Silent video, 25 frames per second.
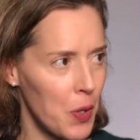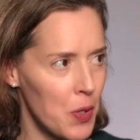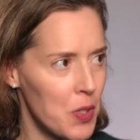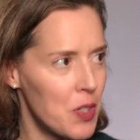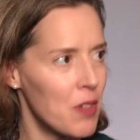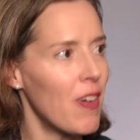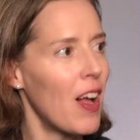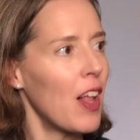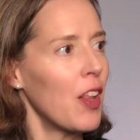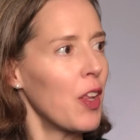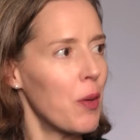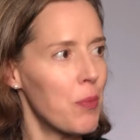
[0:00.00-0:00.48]

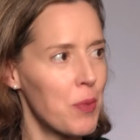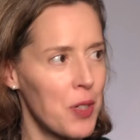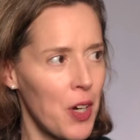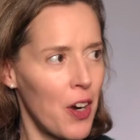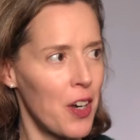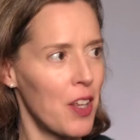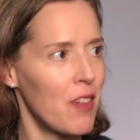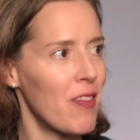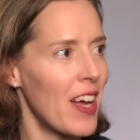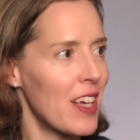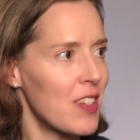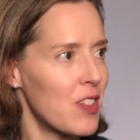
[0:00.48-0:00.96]
developed
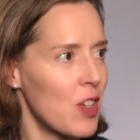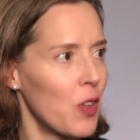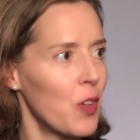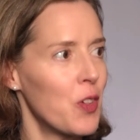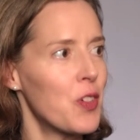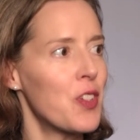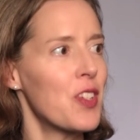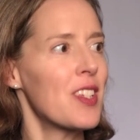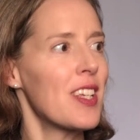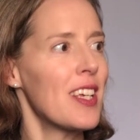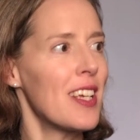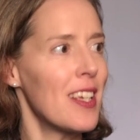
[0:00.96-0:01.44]
cardiovascular
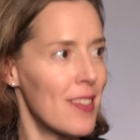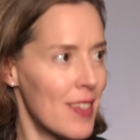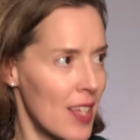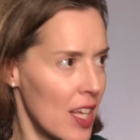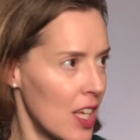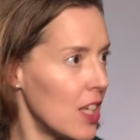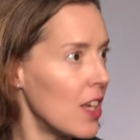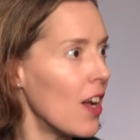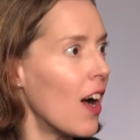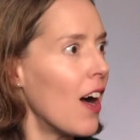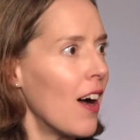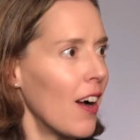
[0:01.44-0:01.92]
disease
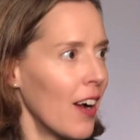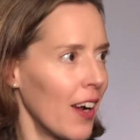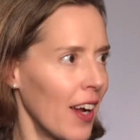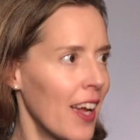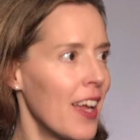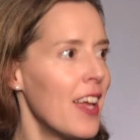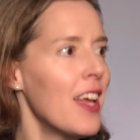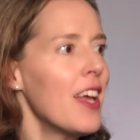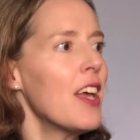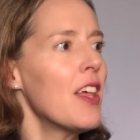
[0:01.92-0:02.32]
young,